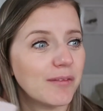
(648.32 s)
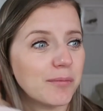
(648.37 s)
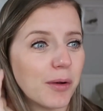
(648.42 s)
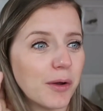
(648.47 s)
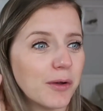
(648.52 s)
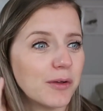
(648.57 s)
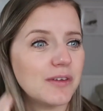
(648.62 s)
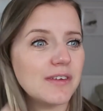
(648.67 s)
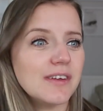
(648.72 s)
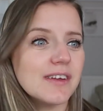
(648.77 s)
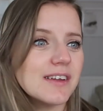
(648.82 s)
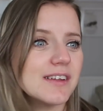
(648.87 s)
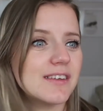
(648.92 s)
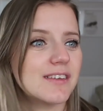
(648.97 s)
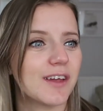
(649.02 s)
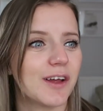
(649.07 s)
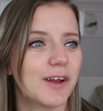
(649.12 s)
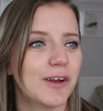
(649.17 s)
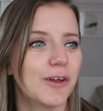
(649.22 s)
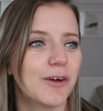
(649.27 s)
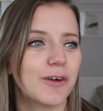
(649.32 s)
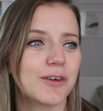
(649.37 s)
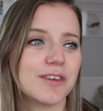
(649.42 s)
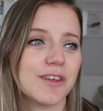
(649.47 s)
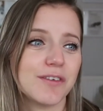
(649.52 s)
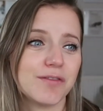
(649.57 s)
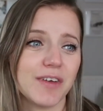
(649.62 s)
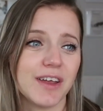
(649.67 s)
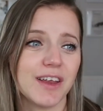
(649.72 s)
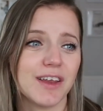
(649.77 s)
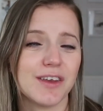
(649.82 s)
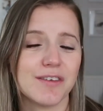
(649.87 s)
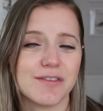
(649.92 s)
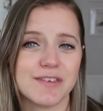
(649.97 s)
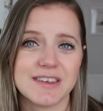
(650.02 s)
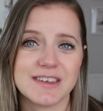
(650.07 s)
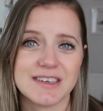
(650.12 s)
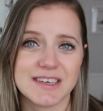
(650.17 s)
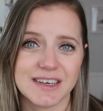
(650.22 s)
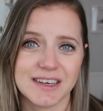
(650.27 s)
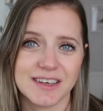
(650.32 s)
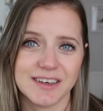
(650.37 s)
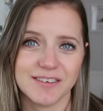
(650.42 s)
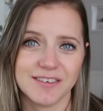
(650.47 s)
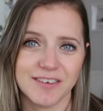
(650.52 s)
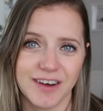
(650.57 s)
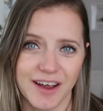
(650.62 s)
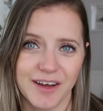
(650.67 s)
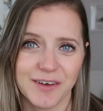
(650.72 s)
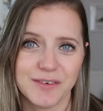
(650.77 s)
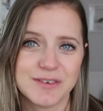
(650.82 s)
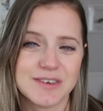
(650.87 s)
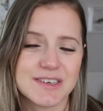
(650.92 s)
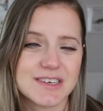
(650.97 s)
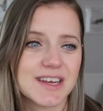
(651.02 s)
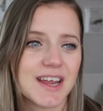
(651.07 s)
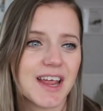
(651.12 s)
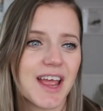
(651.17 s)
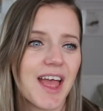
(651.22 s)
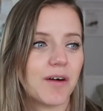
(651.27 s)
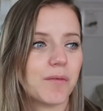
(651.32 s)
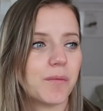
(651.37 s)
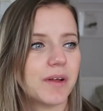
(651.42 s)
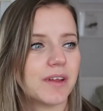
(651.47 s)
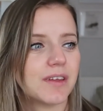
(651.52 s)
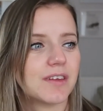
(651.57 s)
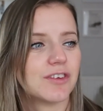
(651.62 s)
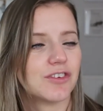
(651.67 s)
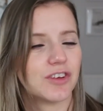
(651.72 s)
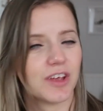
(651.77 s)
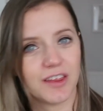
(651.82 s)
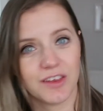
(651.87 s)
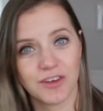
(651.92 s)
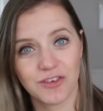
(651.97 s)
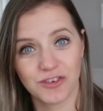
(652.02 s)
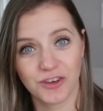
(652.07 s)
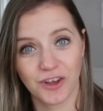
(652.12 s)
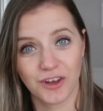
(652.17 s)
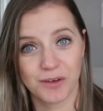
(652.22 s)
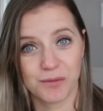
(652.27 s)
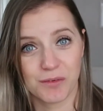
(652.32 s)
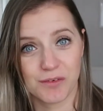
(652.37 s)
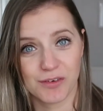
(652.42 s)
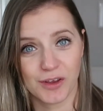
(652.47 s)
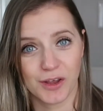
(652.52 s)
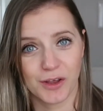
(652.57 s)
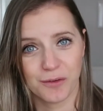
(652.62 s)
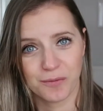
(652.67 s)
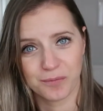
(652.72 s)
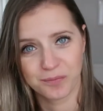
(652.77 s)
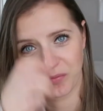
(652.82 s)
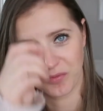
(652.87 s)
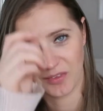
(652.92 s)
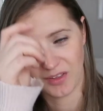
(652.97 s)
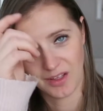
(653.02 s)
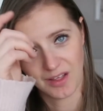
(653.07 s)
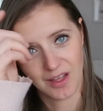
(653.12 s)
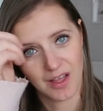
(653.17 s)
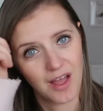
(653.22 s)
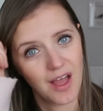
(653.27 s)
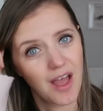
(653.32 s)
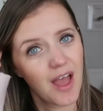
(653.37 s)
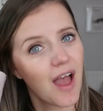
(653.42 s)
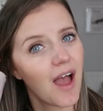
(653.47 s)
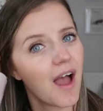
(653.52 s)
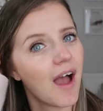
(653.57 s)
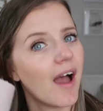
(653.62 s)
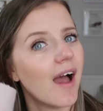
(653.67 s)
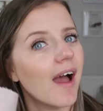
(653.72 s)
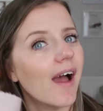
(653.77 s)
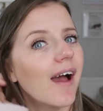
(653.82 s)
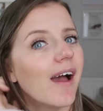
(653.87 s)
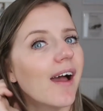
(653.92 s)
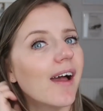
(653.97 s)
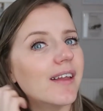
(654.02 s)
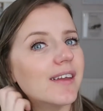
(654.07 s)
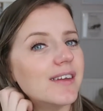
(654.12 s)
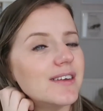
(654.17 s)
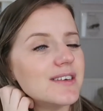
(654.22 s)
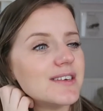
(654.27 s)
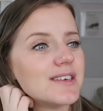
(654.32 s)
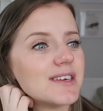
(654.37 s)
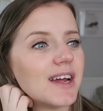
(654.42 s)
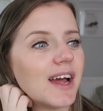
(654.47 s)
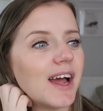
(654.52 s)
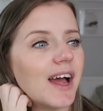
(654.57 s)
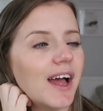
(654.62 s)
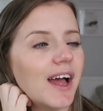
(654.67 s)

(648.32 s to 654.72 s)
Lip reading: posted in so long. So thank you for sticking around. Can't wait to share this journey with you, and